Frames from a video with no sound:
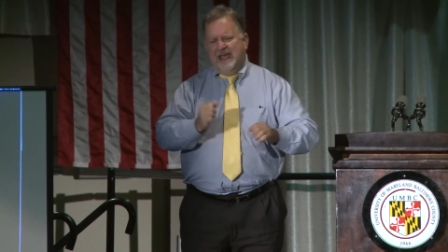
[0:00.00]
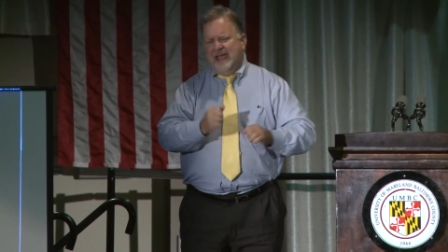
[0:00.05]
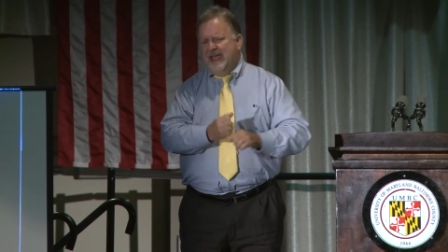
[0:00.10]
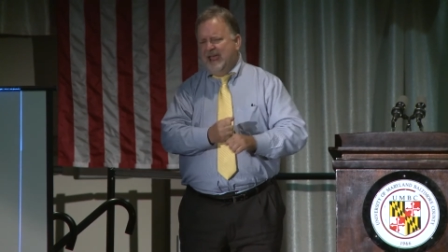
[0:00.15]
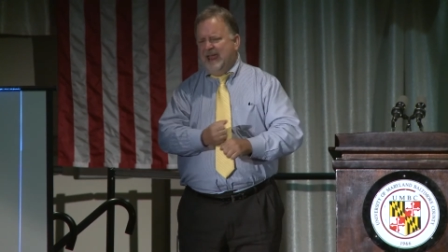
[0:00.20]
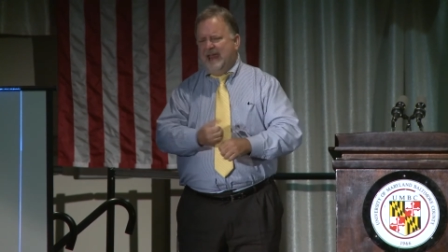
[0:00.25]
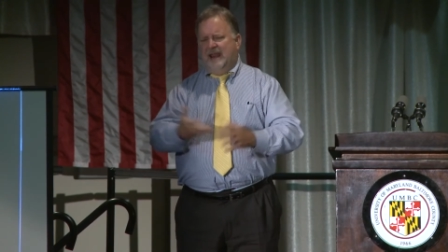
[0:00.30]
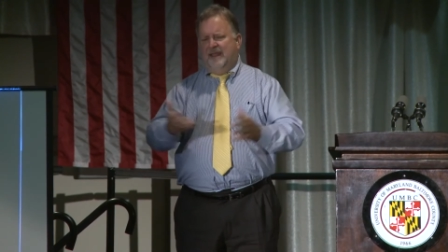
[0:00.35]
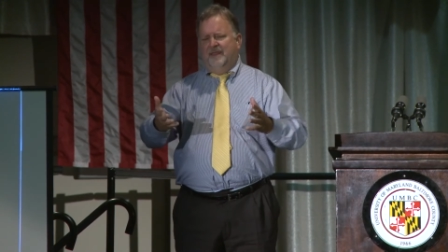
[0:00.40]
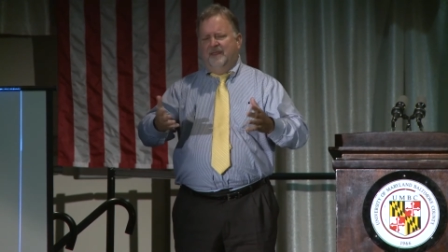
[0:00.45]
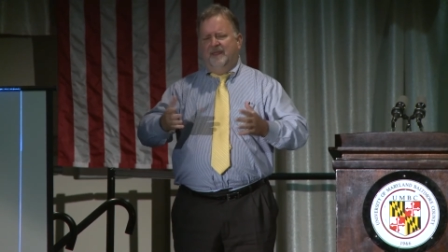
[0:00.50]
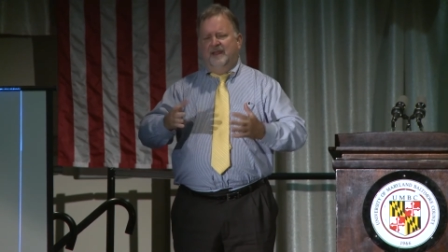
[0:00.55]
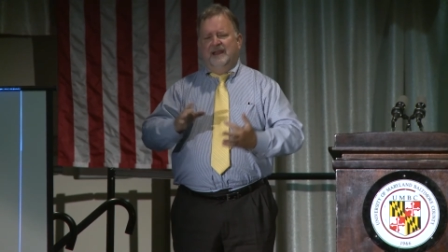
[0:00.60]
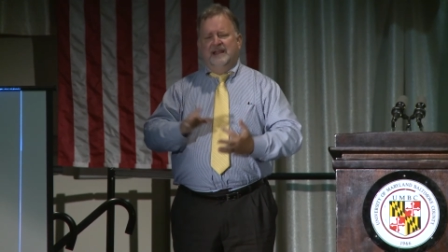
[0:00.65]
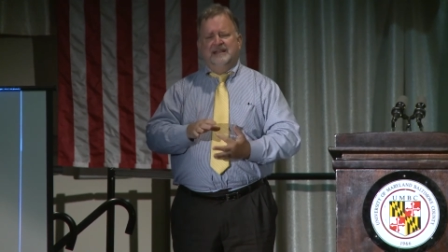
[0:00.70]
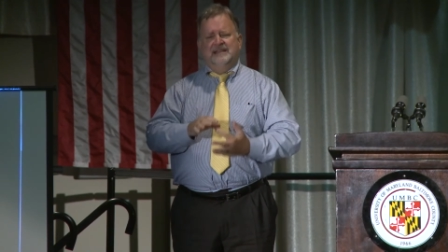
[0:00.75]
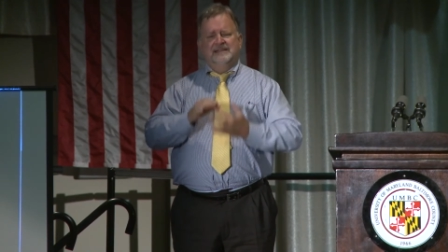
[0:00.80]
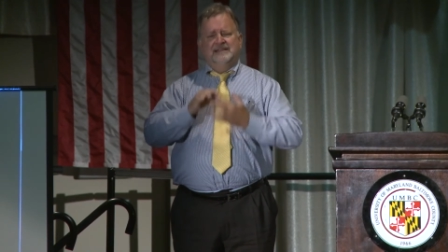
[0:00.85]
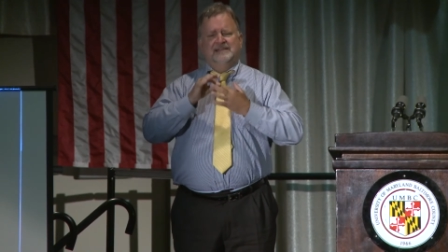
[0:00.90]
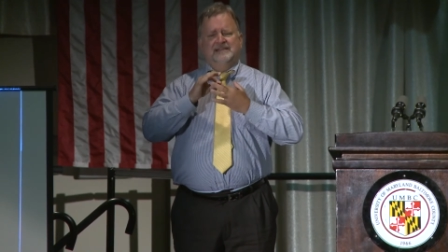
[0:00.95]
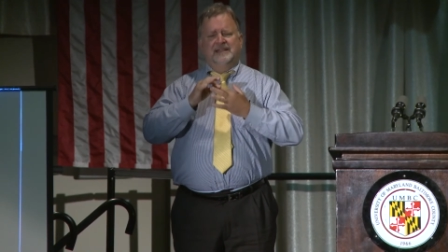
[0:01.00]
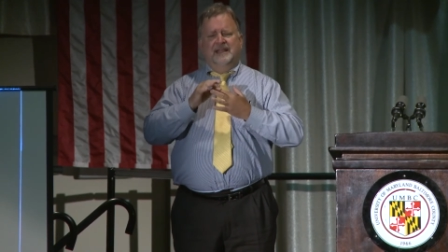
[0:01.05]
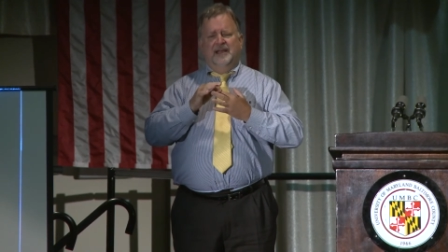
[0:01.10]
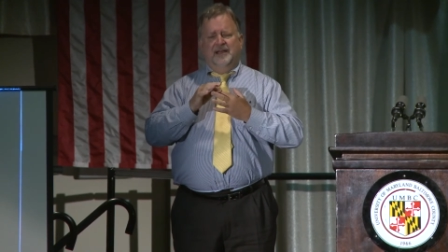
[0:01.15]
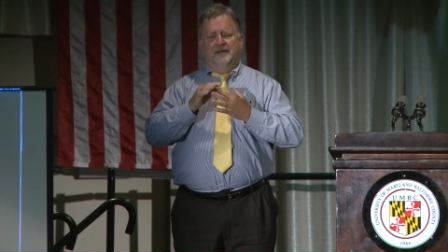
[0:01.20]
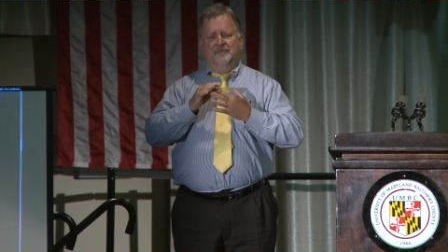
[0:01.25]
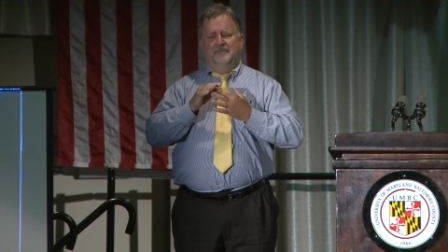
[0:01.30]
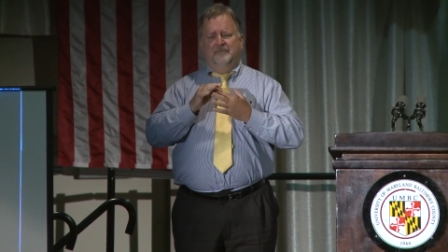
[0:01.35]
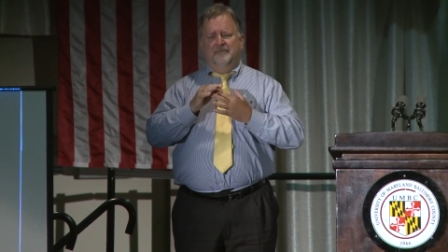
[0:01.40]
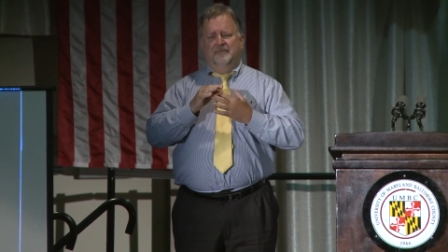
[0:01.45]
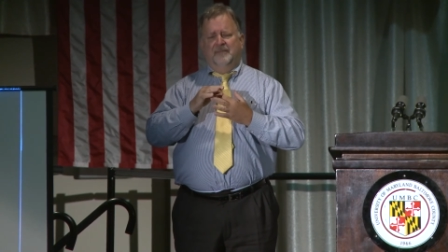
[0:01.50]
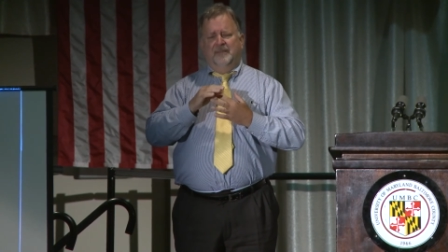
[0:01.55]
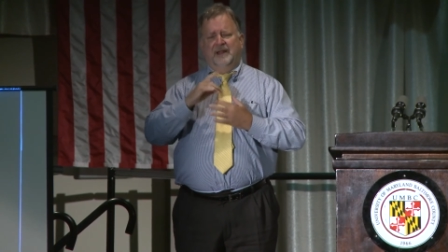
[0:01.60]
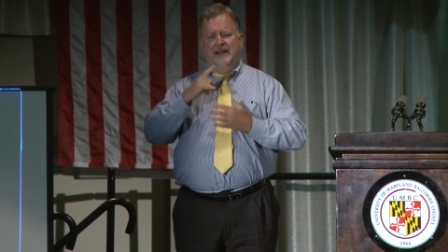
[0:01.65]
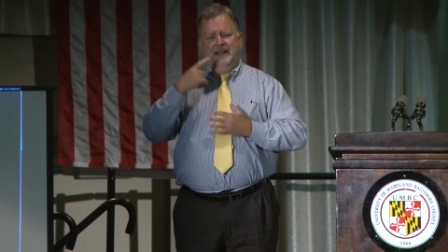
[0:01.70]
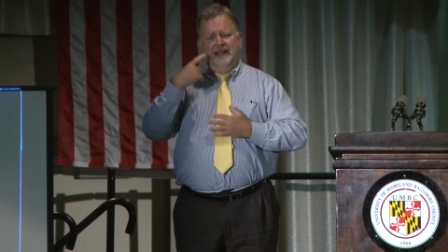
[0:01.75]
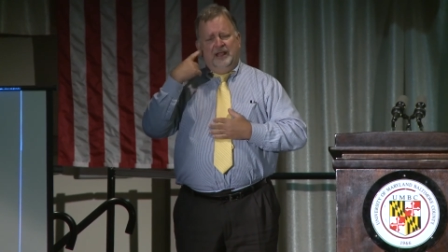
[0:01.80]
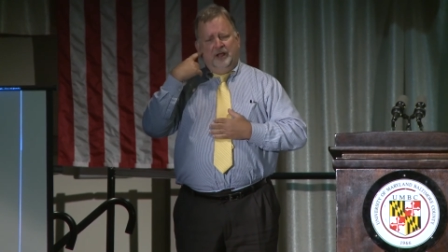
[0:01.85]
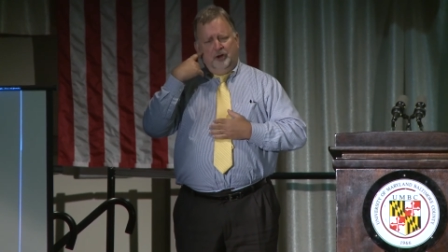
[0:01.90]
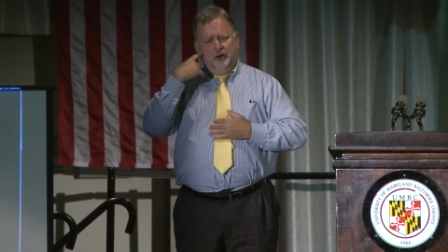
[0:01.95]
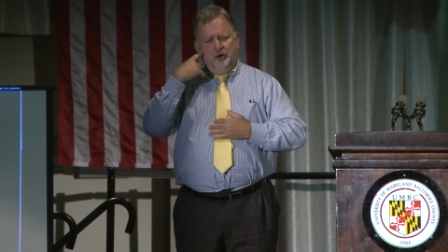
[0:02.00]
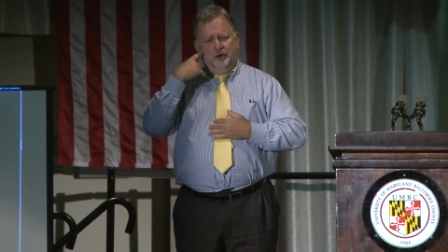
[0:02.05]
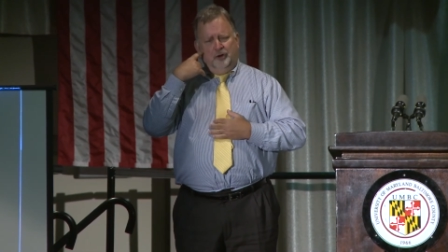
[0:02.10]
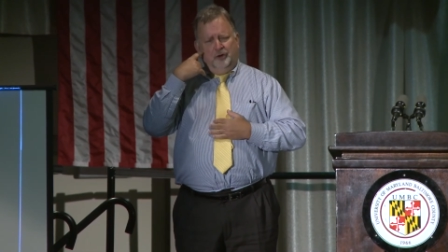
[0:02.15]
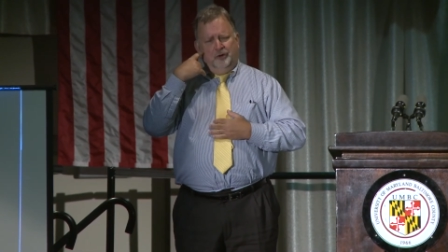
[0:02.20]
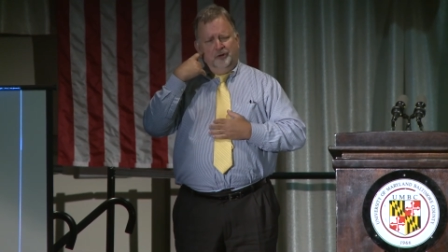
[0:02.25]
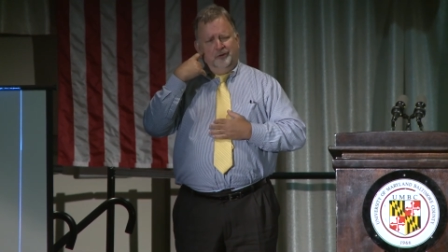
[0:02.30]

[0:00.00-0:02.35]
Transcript: do anything except hear.